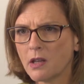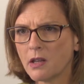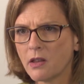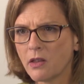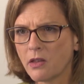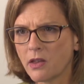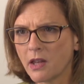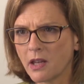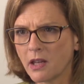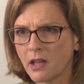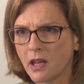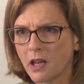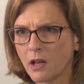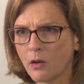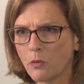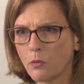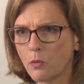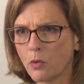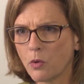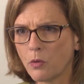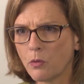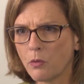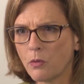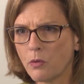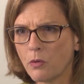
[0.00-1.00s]
thinking,
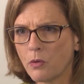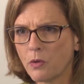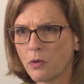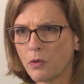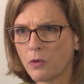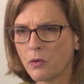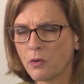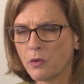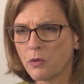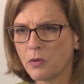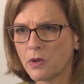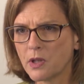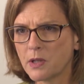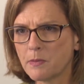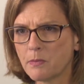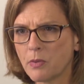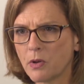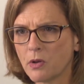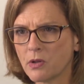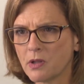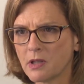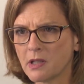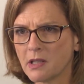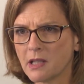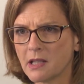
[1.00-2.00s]
well, this
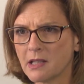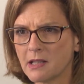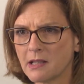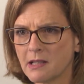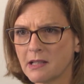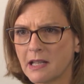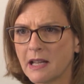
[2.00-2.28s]
person has